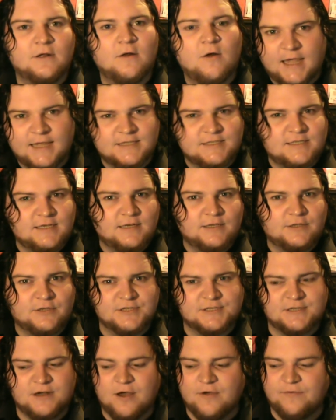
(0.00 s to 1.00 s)
I can see that
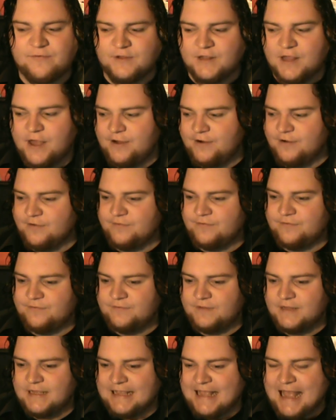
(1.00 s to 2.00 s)
there's an awful lot
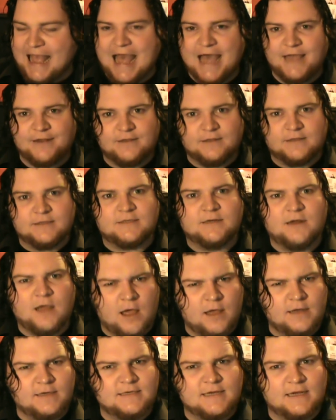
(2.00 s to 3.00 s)
of, like, adult
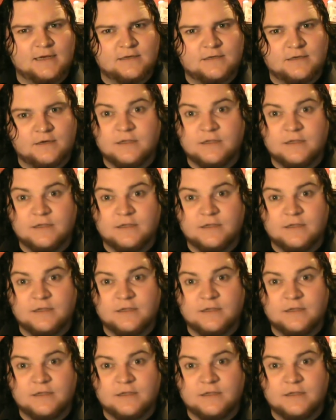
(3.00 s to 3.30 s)
content.